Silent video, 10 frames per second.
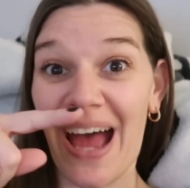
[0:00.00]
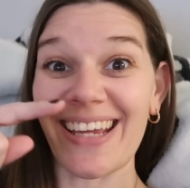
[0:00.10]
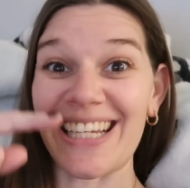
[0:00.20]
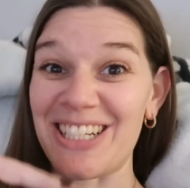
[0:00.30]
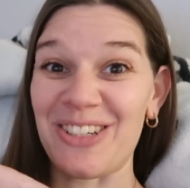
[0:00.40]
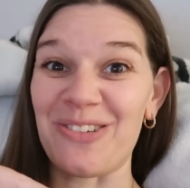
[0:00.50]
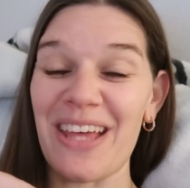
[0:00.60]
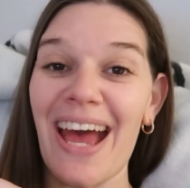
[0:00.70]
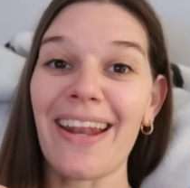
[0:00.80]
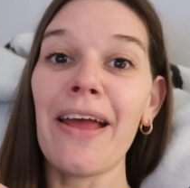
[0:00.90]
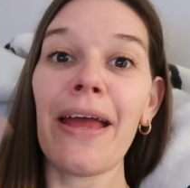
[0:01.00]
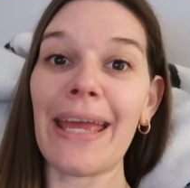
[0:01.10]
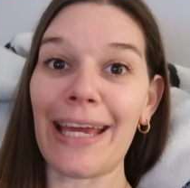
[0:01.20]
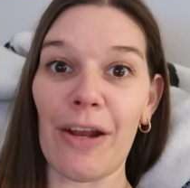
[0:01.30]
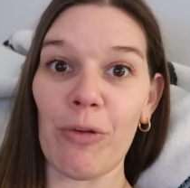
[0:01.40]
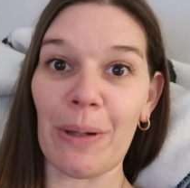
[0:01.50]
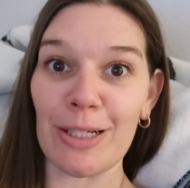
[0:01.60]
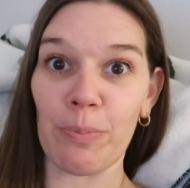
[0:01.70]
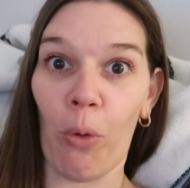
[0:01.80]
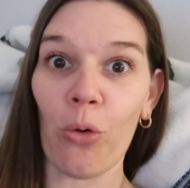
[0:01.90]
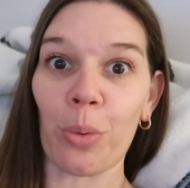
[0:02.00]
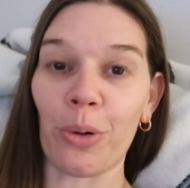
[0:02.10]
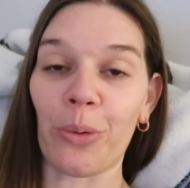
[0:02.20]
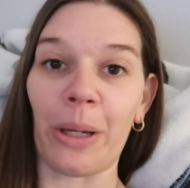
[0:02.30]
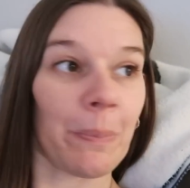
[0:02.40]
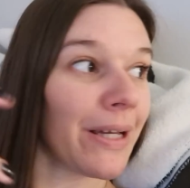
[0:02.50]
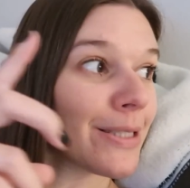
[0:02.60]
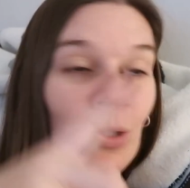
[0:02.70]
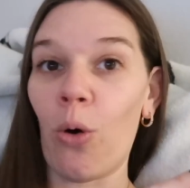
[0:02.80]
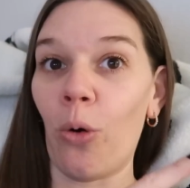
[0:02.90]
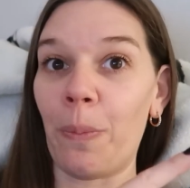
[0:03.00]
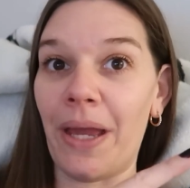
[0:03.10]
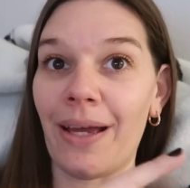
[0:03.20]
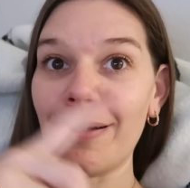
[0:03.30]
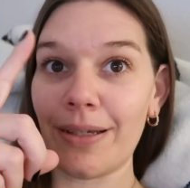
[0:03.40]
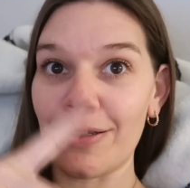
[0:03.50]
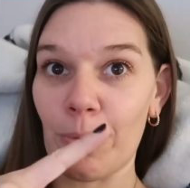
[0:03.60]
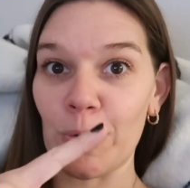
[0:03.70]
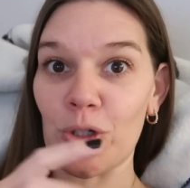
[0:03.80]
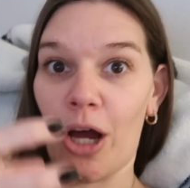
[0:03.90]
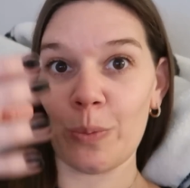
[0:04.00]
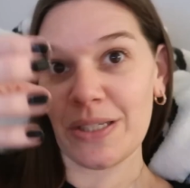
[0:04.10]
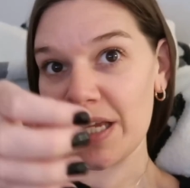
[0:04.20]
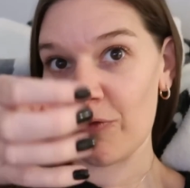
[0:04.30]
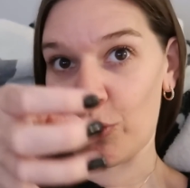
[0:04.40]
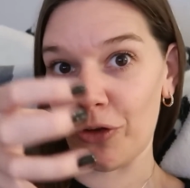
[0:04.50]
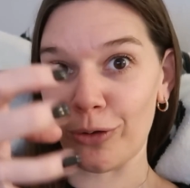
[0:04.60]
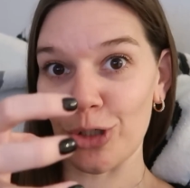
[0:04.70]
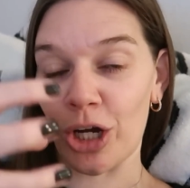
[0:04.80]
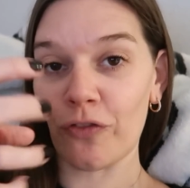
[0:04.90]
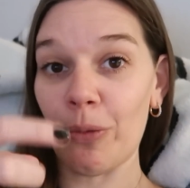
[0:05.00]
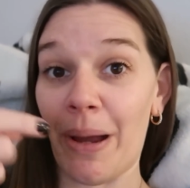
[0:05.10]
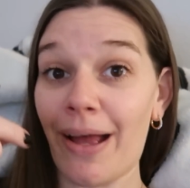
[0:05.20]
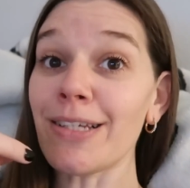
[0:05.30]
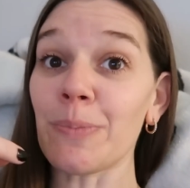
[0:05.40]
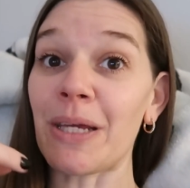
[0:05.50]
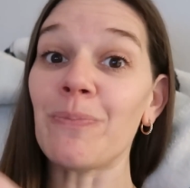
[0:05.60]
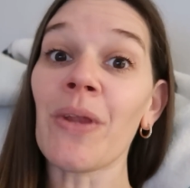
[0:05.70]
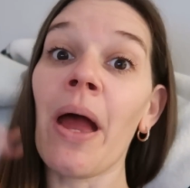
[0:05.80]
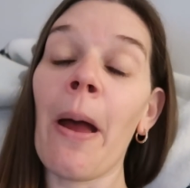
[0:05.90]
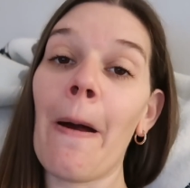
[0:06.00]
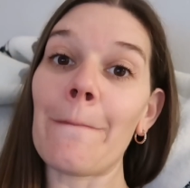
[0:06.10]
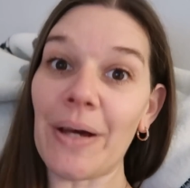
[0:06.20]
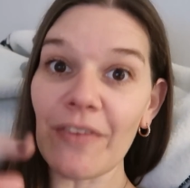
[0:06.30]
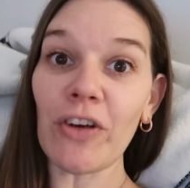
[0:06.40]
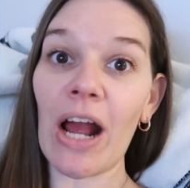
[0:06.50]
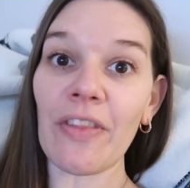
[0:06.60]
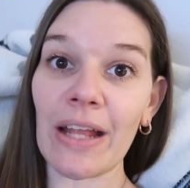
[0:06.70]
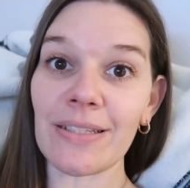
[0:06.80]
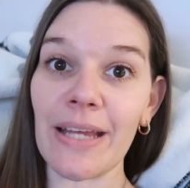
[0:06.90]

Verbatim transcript: back and do that in everybody's bowl real quick because the whole pan is almost gone. We saved one little chunk for my husband but I forgot that